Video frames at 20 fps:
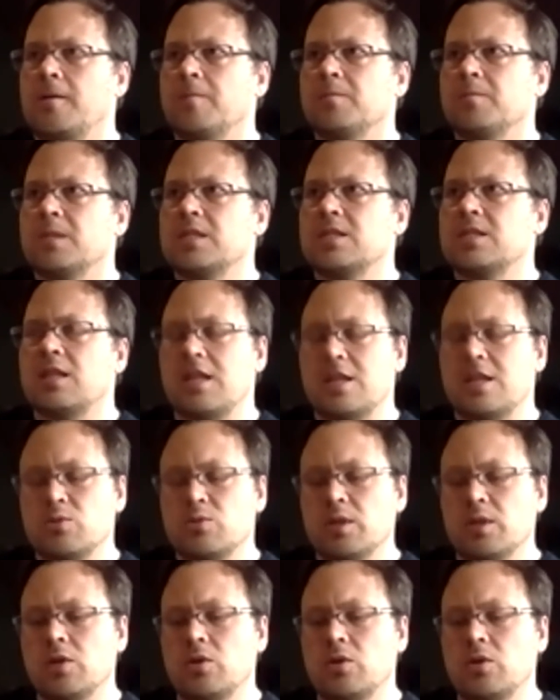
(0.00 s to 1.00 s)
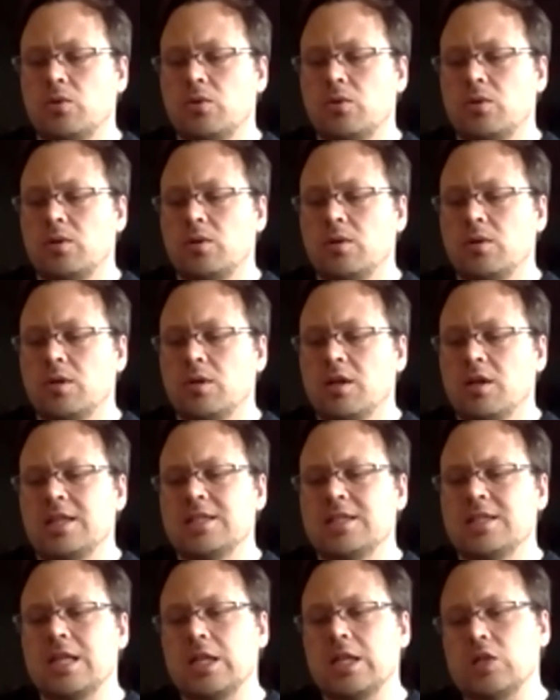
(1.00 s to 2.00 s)
He said, that's really cool. He
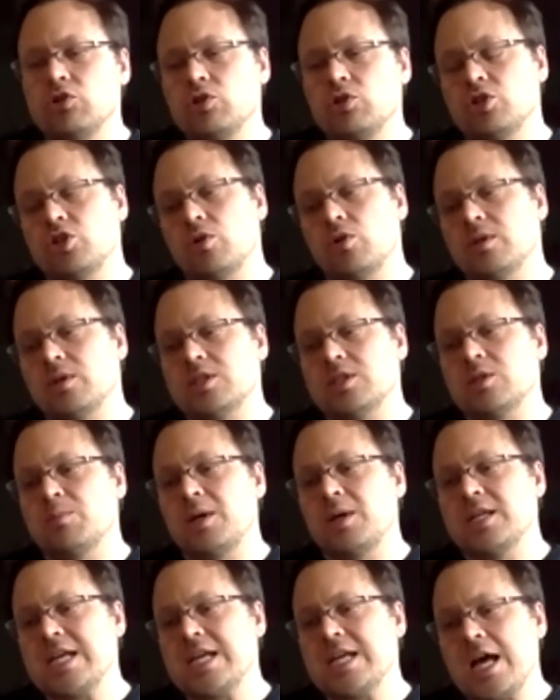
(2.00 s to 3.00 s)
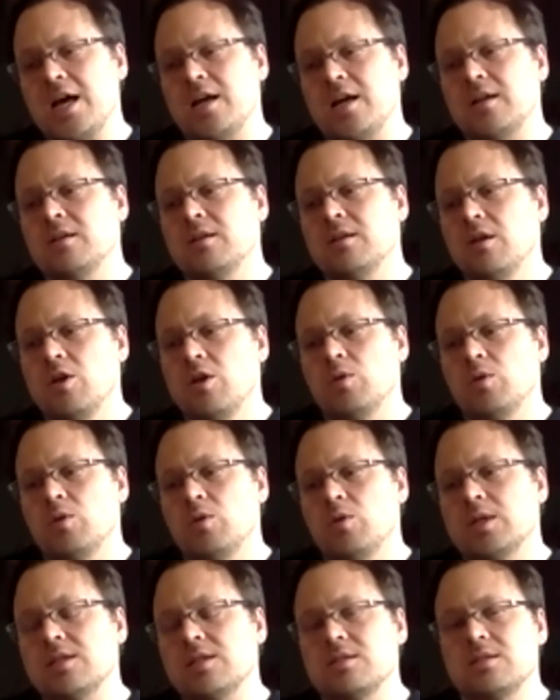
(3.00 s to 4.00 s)
said, you should show this to my dad,
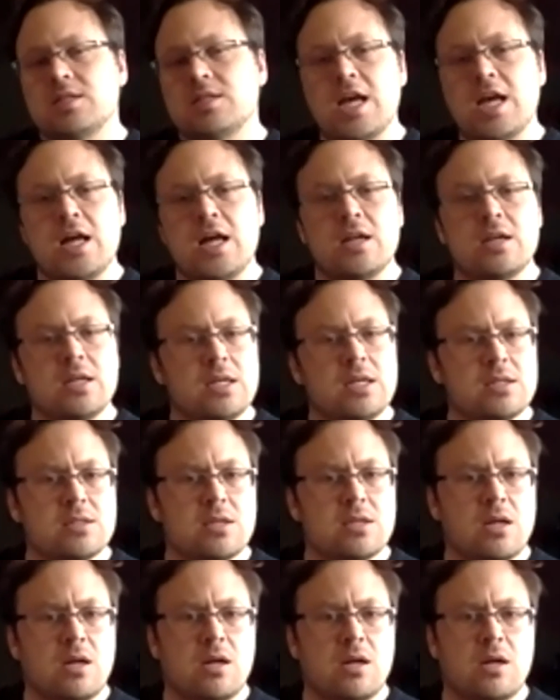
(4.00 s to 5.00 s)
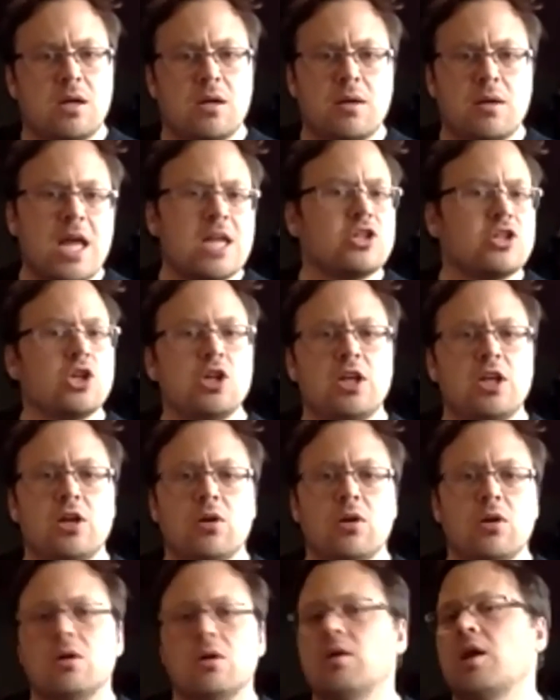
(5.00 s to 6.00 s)
because his dad is an
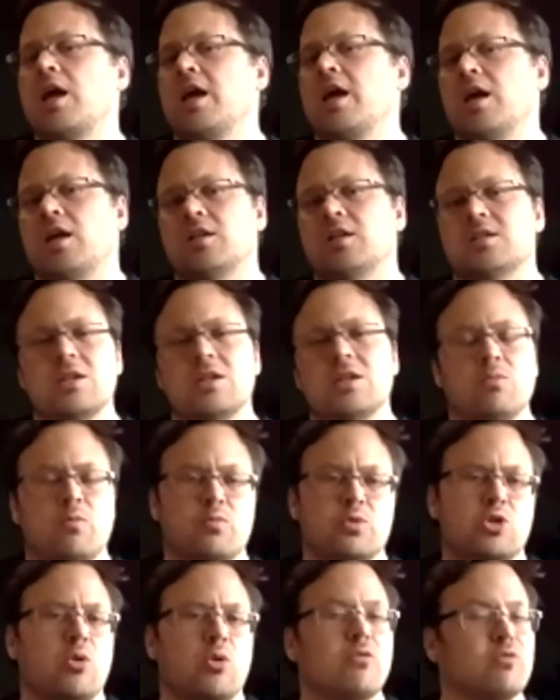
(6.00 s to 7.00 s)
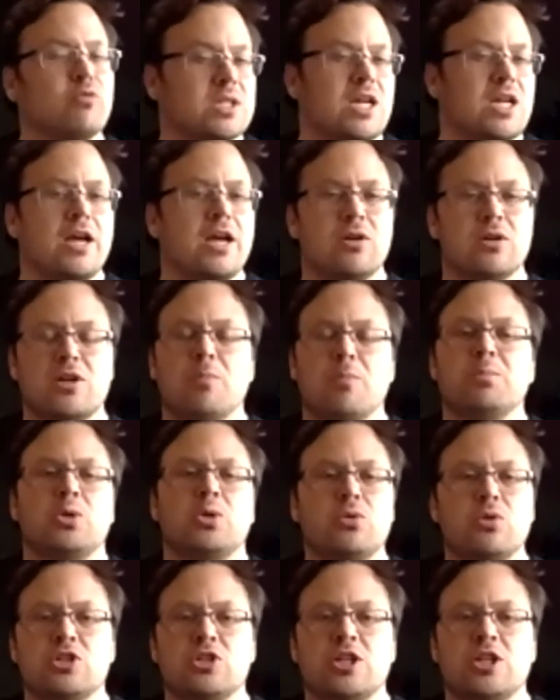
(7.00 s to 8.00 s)
engineer and sort of retired
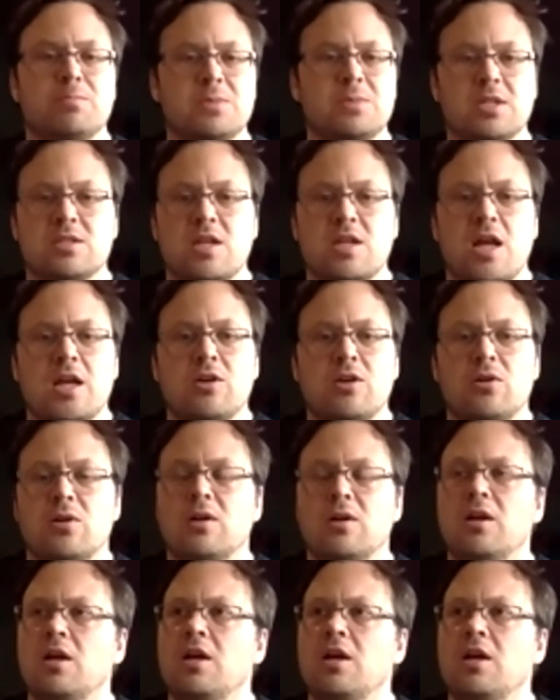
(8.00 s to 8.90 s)
computer chip designer.